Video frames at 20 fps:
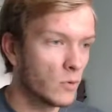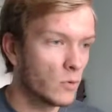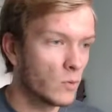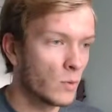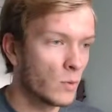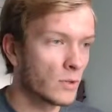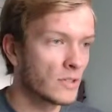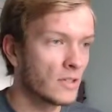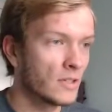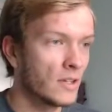We're
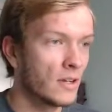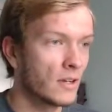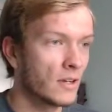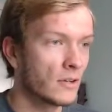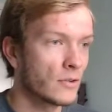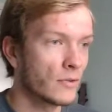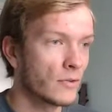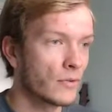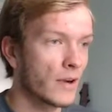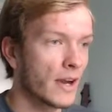seeing a
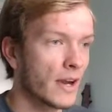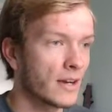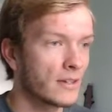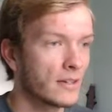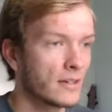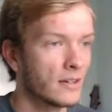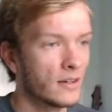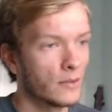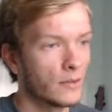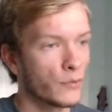direct
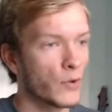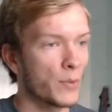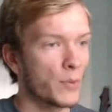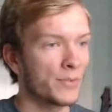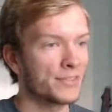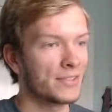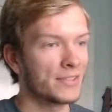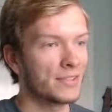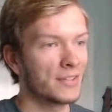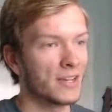
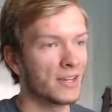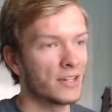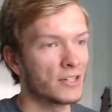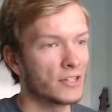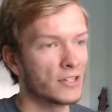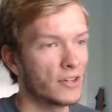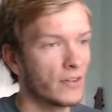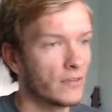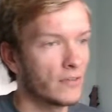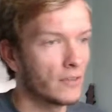representation
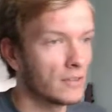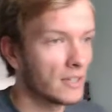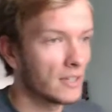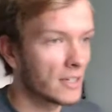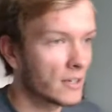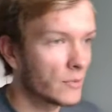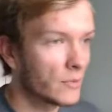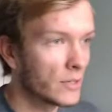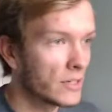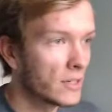of the
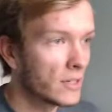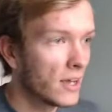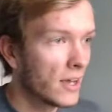liquid.